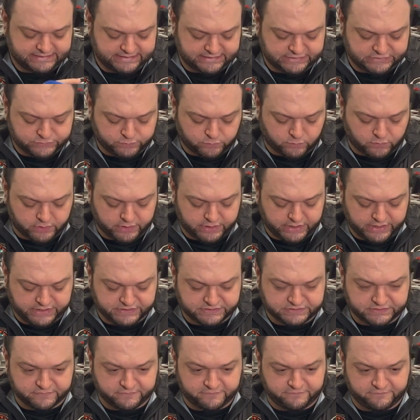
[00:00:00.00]
this one
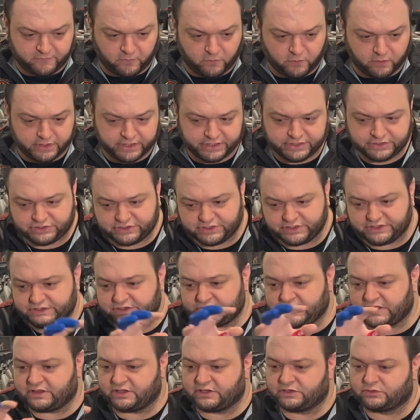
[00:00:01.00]
is 4
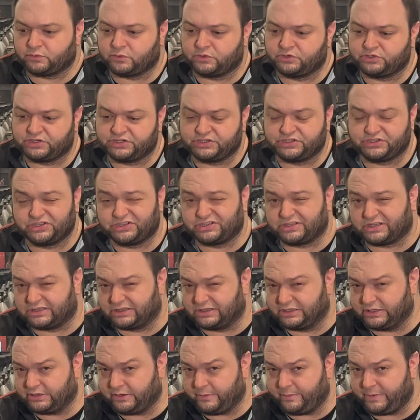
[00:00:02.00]
inches and this one is just a
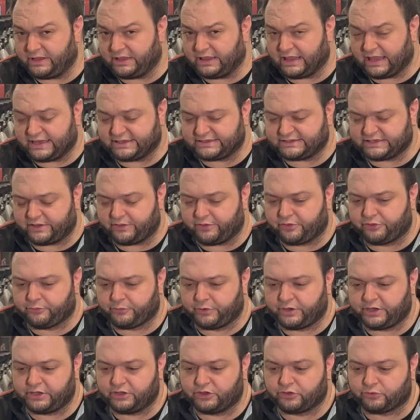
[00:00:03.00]
little bit less at
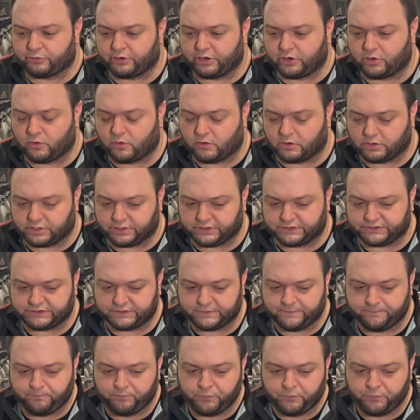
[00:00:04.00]
3 3/4.